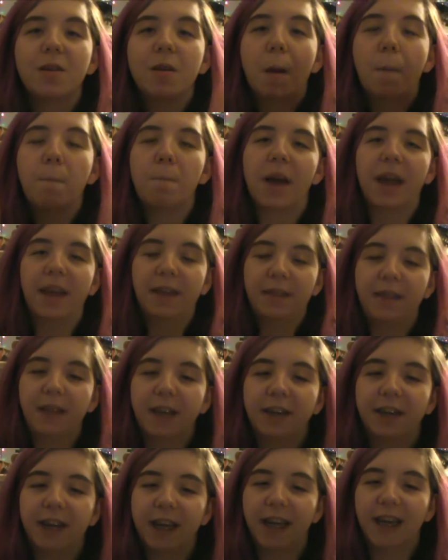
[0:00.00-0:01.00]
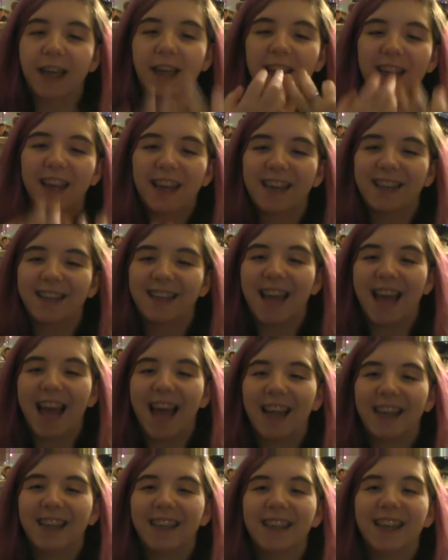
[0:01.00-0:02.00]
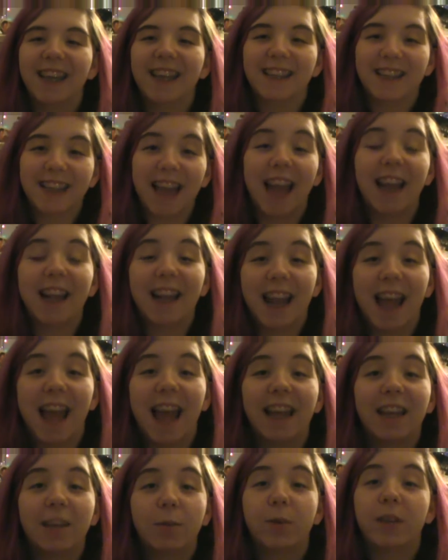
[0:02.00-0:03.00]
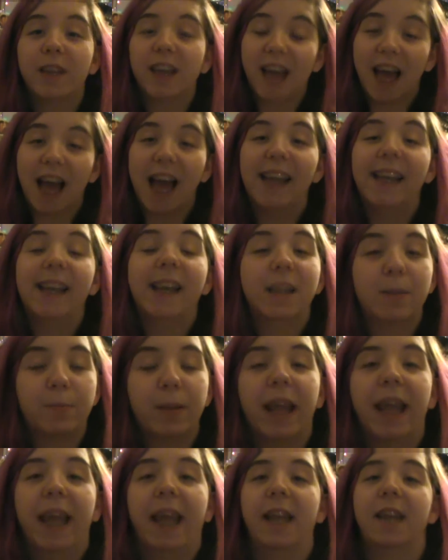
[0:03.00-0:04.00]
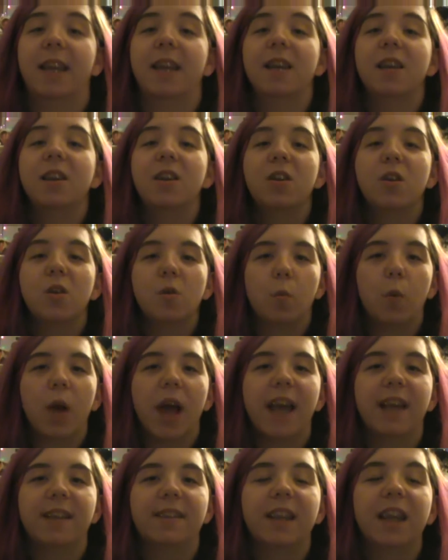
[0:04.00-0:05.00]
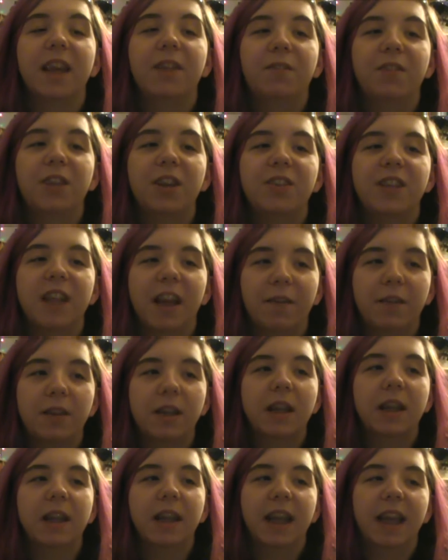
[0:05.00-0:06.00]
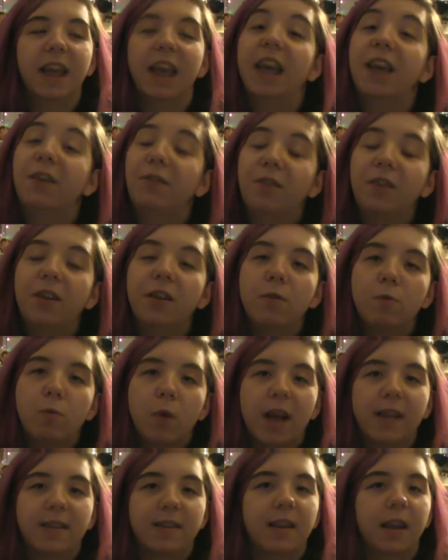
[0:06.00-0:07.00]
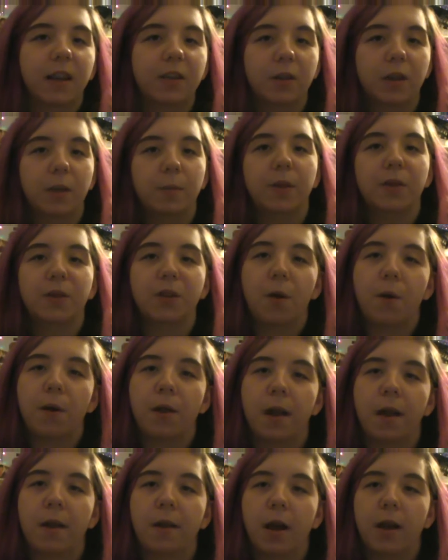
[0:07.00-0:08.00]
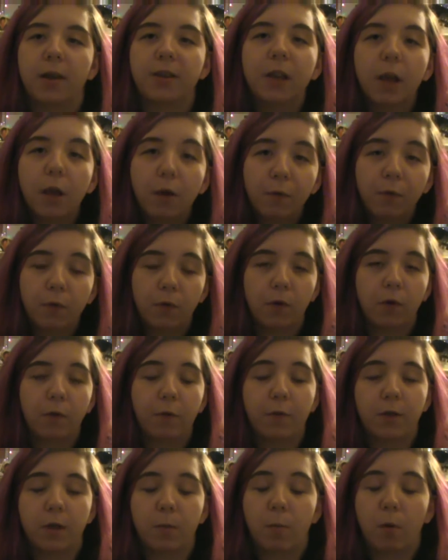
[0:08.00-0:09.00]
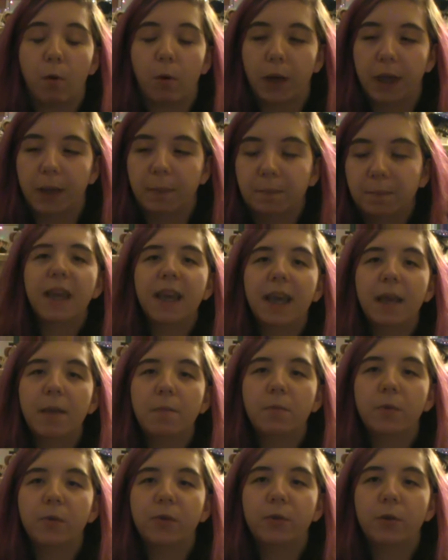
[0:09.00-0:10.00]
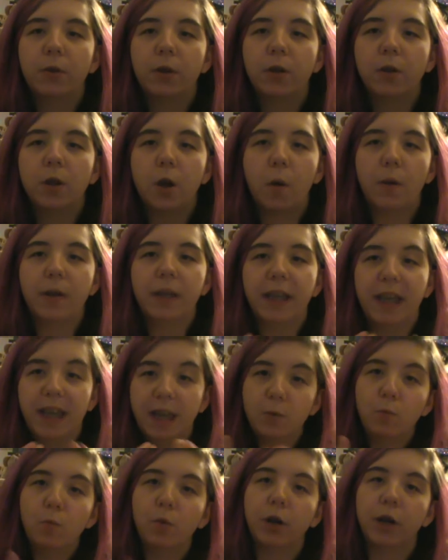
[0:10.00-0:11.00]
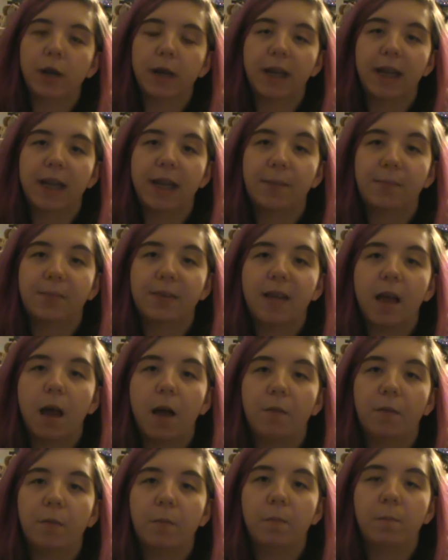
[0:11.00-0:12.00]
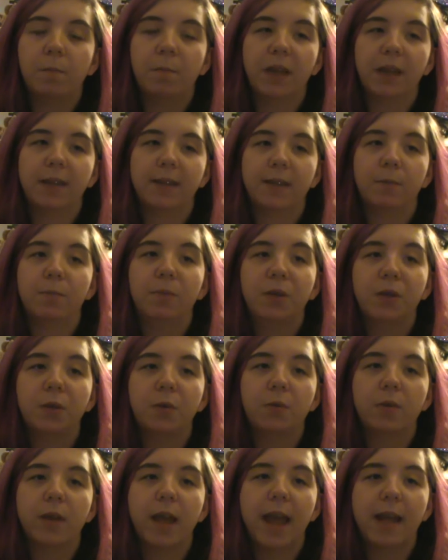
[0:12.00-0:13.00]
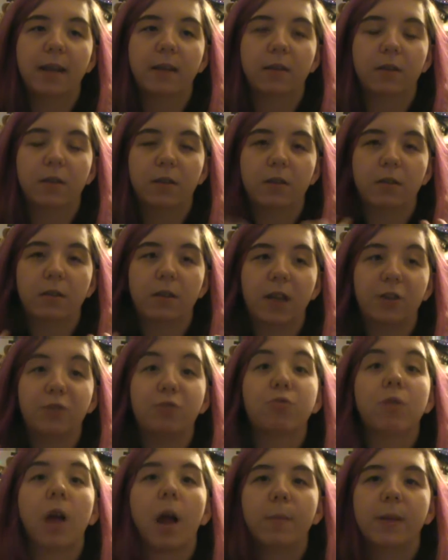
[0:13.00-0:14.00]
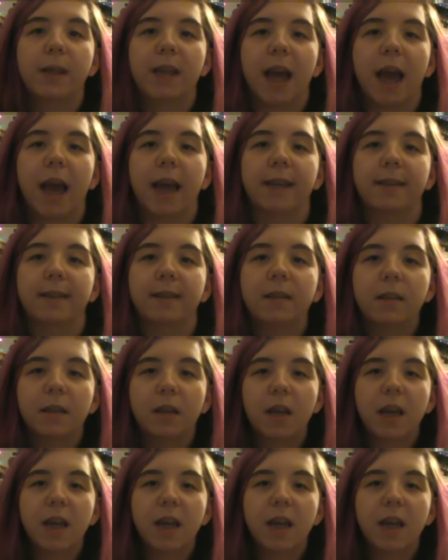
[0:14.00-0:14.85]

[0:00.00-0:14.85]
My theory is kind of like what the guy explained, was if there was sexual abuse going on also for the boy, him sort of going inward in himself and being subdued and traumatized.